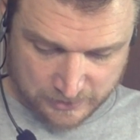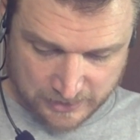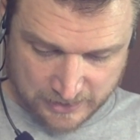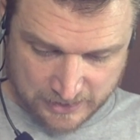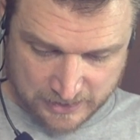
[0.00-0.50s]

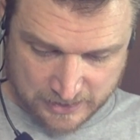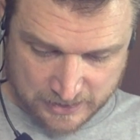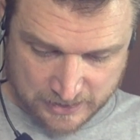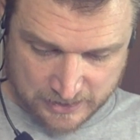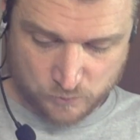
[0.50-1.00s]

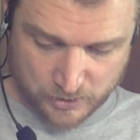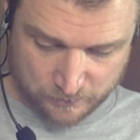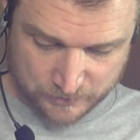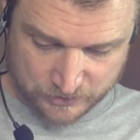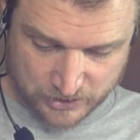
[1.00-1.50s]
And so what
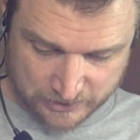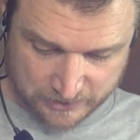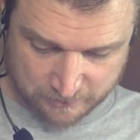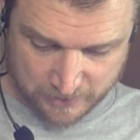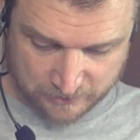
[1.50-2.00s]
are we
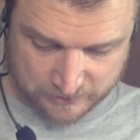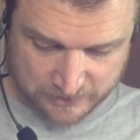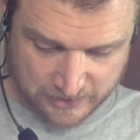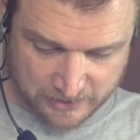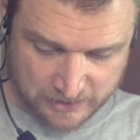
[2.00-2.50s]
talking about
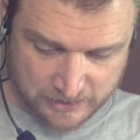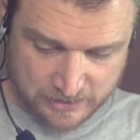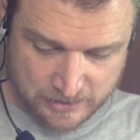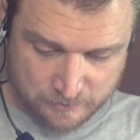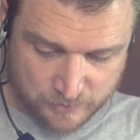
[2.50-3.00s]
today?
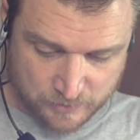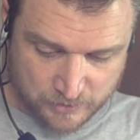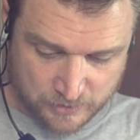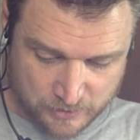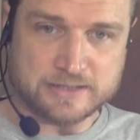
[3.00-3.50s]

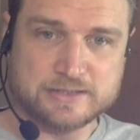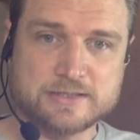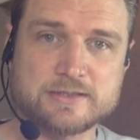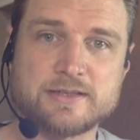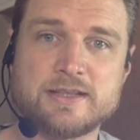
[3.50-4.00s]
Well,
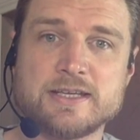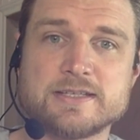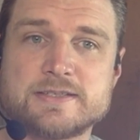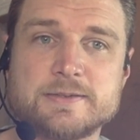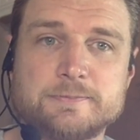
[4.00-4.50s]
it's
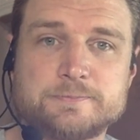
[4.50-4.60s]
this.